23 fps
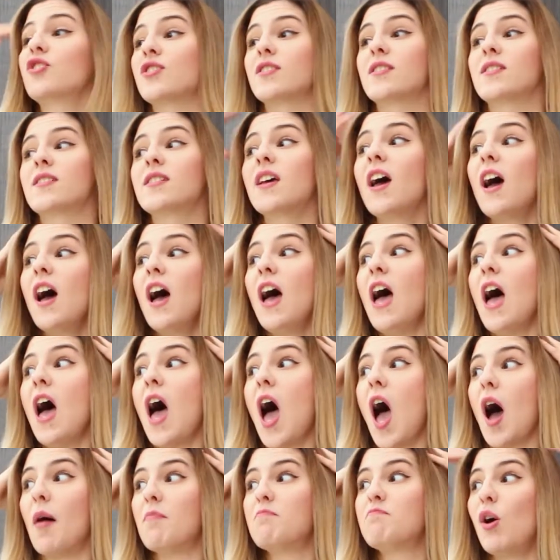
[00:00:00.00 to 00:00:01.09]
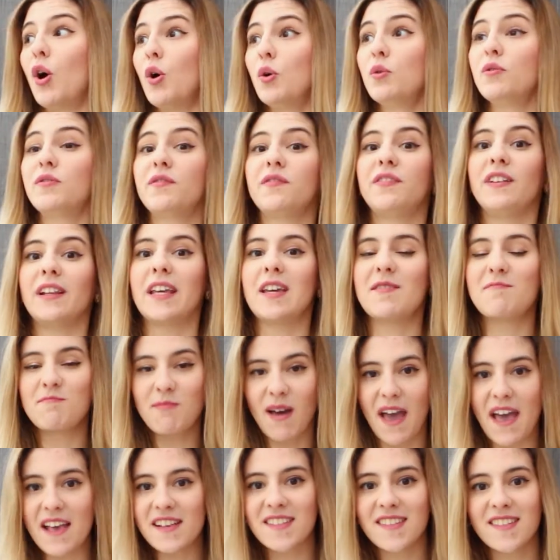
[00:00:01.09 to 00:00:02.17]
just a poofy
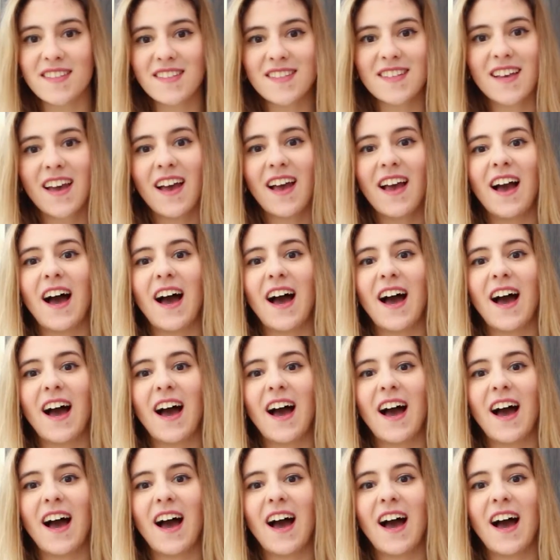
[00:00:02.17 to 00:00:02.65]
mess.